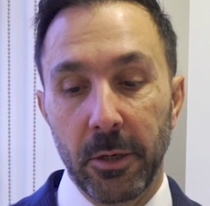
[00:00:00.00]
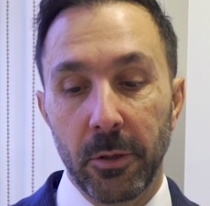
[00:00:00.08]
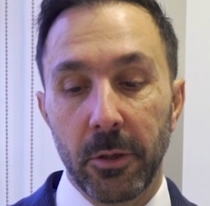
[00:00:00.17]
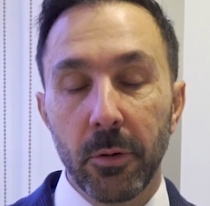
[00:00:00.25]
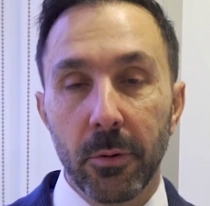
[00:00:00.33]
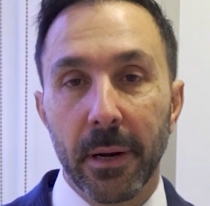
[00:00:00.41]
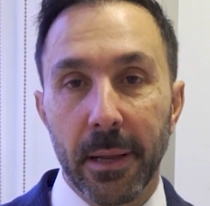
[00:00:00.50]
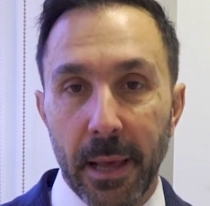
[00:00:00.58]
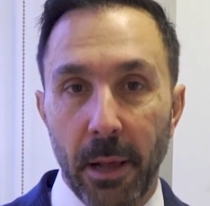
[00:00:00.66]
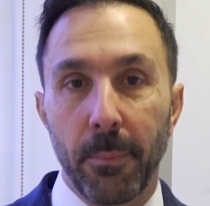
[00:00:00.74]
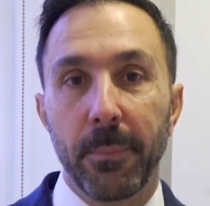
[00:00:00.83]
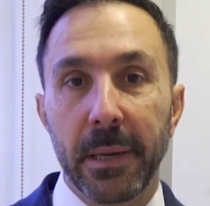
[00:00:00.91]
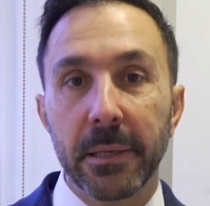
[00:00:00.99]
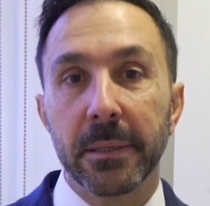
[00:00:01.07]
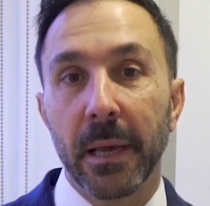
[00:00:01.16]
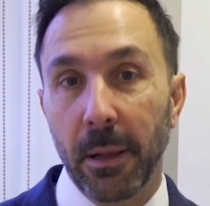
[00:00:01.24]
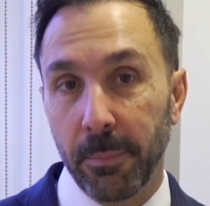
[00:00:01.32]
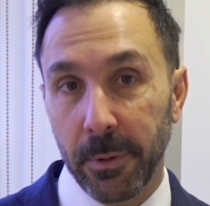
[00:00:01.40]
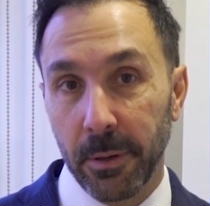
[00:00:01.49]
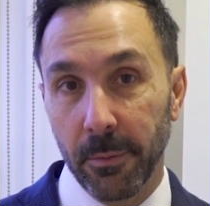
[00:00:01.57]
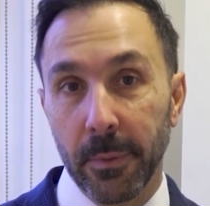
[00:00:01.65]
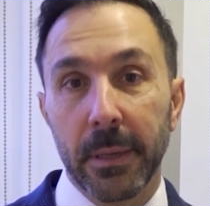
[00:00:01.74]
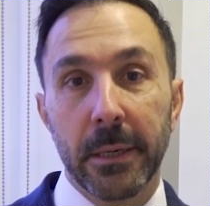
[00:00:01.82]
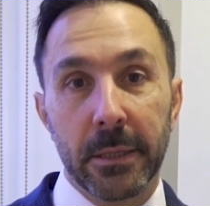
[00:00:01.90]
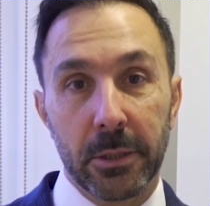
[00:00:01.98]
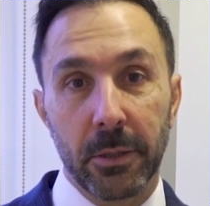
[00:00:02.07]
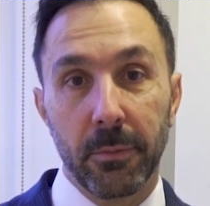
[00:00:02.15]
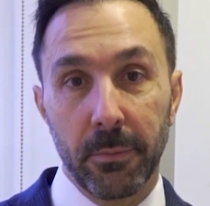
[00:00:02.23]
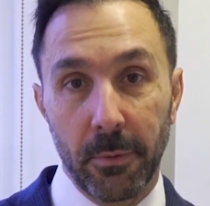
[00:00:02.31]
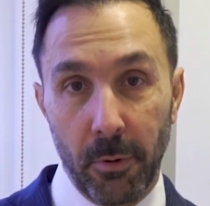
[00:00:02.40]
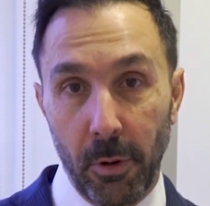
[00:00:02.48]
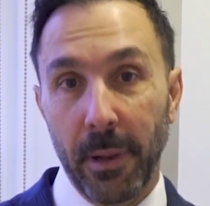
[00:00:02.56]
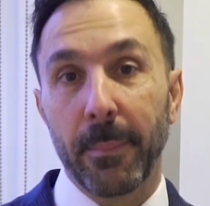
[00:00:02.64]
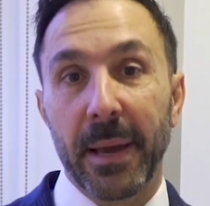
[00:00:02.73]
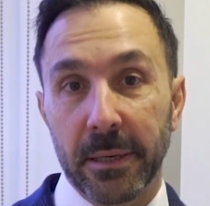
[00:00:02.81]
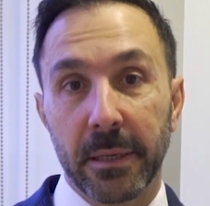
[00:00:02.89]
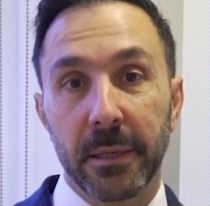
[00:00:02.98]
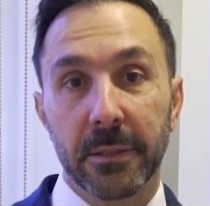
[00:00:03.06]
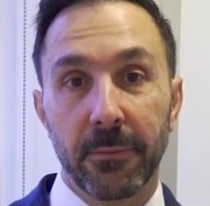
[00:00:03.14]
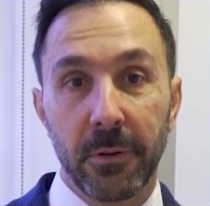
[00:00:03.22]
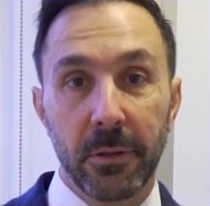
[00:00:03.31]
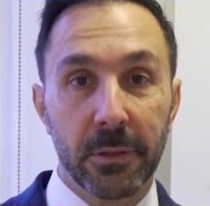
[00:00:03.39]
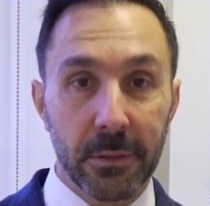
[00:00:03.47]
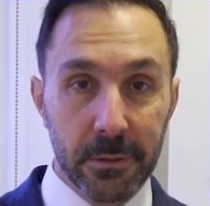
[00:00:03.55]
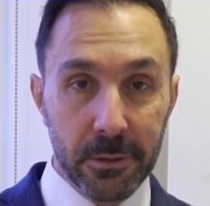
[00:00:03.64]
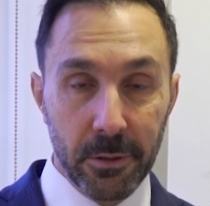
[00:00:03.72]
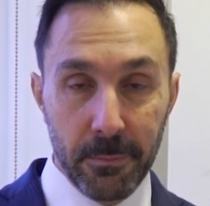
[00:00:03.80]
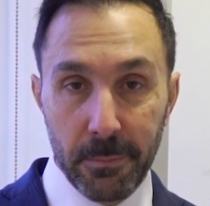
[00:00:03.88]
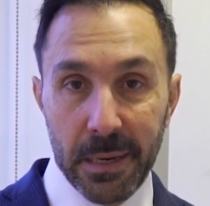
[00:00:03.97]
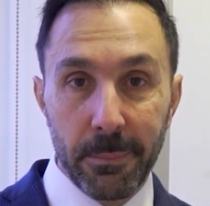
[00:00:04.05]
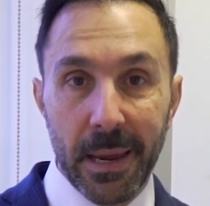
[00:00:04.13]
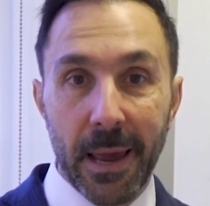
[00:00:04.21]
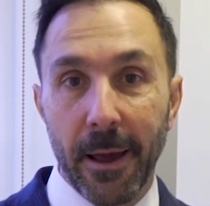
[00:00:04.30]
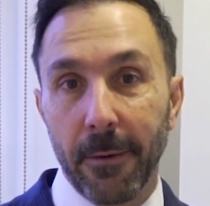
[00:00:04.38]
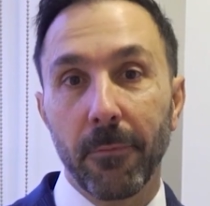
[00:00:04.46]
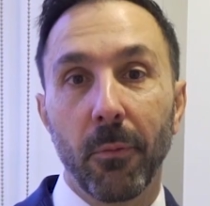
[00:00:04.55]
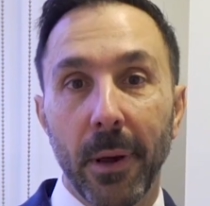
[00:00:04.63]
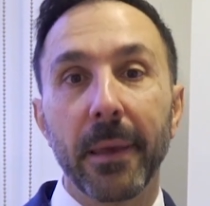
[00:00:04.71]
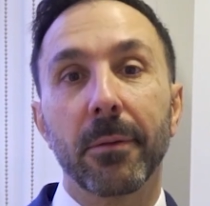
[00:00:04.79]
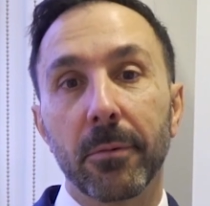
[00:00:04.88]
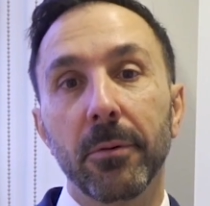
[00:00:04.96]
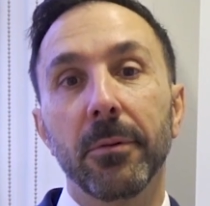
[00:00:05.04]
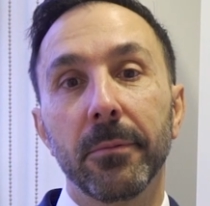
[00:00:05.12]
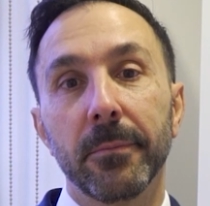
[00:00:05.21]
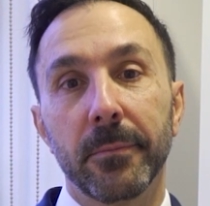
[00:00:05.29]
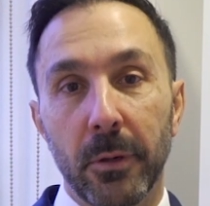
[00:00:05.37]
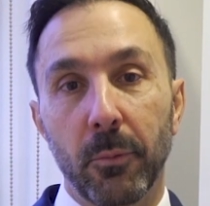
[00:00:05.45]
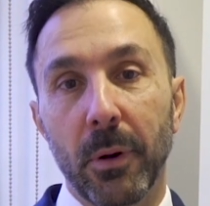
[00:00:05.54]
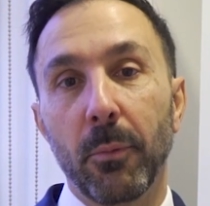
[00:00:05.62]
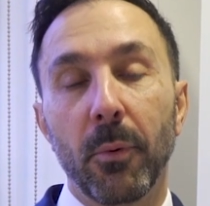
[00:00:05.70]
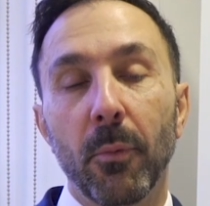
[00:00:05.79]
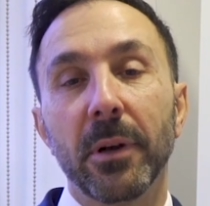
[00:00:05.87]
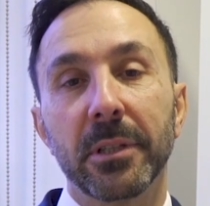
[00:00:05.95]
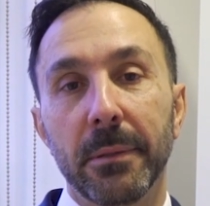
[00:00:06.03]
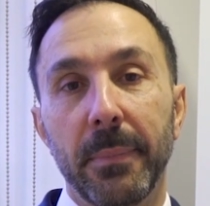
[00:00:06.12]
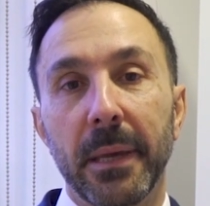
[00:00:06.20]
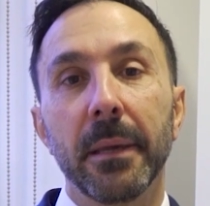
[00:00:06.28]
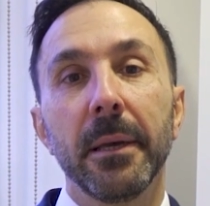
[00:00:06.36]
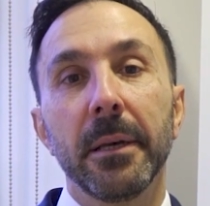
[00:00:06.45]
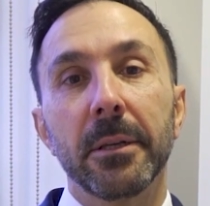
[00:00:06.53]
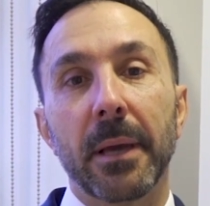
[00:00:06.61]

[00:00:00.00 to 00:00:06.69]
you've got to help me to help you. So all I'm asking is for you to sort of meet me halfway through, where we want to be.